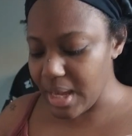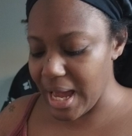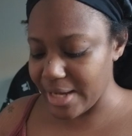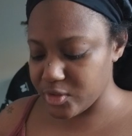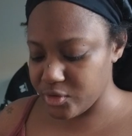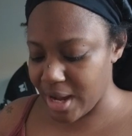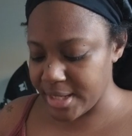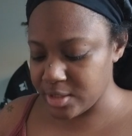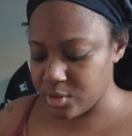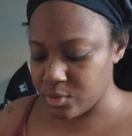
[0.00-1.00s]
I
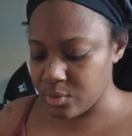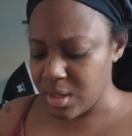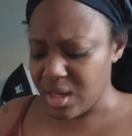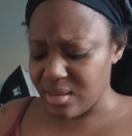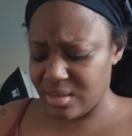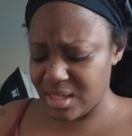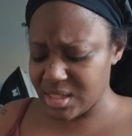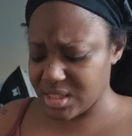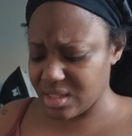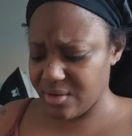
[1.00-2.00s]
tried to.
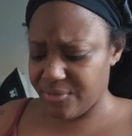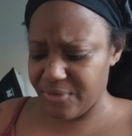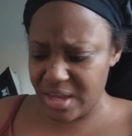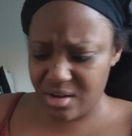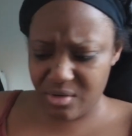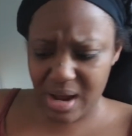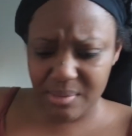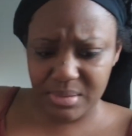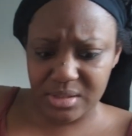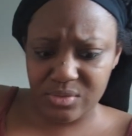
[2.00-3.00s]
This fake crab
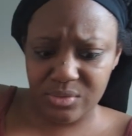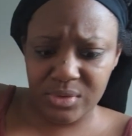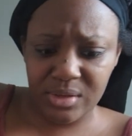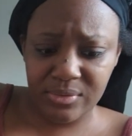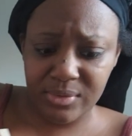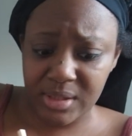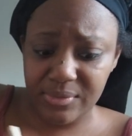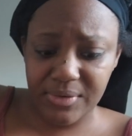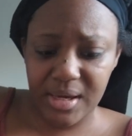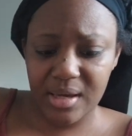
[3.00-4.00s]
looks really, really
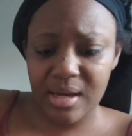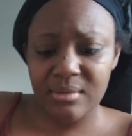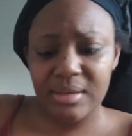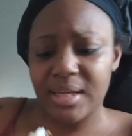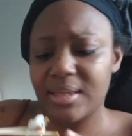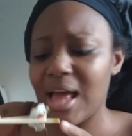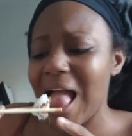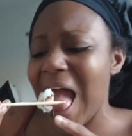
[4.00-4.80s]
fake. I don't like that.